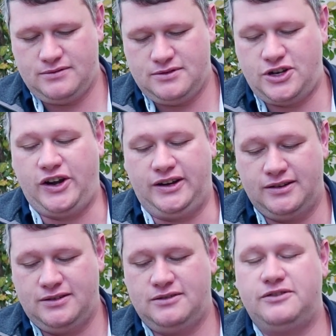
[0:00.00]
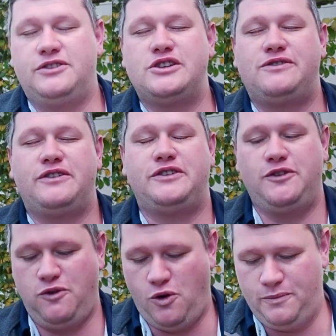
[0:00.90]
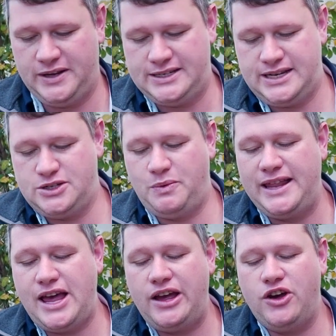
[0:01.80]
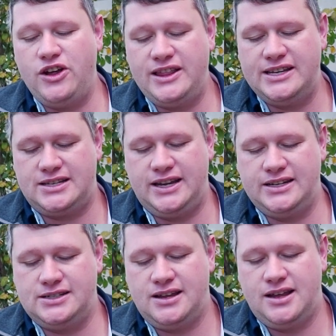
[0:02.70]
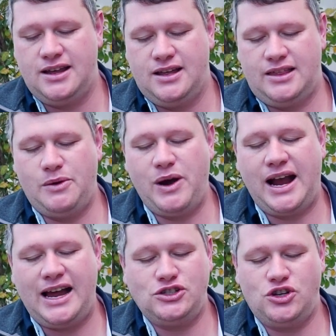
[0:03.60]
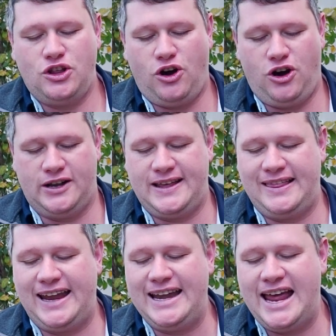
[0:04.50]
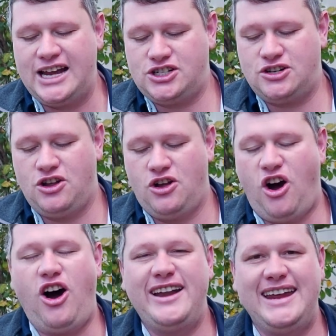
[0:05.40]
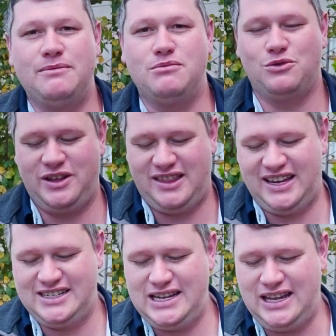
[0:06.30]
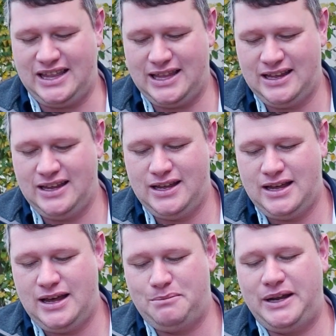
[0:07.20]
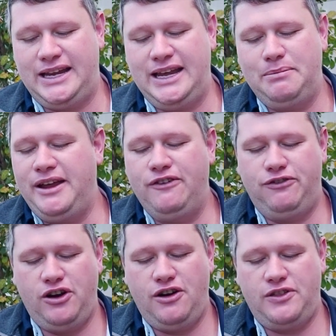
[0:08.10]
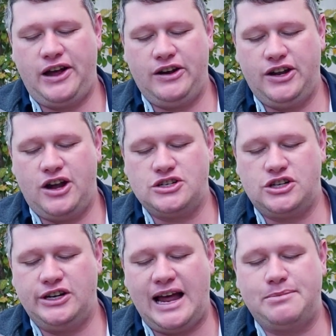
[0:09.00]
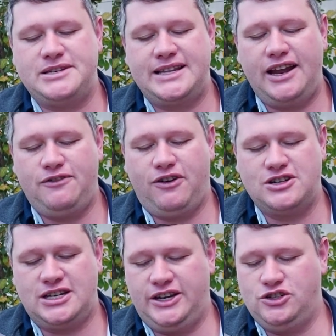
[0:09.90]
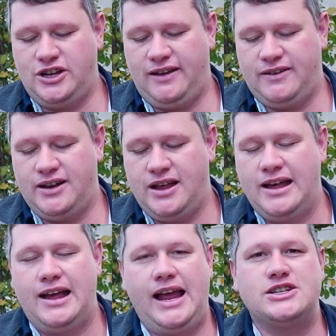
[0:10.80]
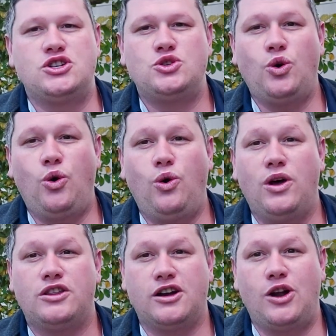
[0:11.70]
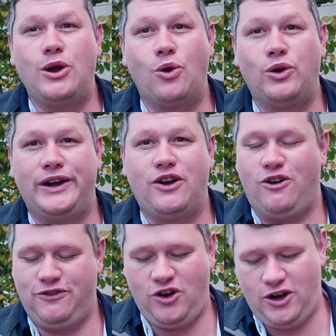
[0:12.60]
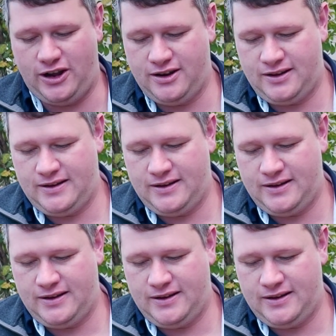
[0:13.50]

Sorry, verse 54. It says, "When they heard these things, they were cut to the heart, and they gnashed on him with their teeth. But he, being full of the Holy Ghost, looked up steadfastly into heaven and saw the glory of God,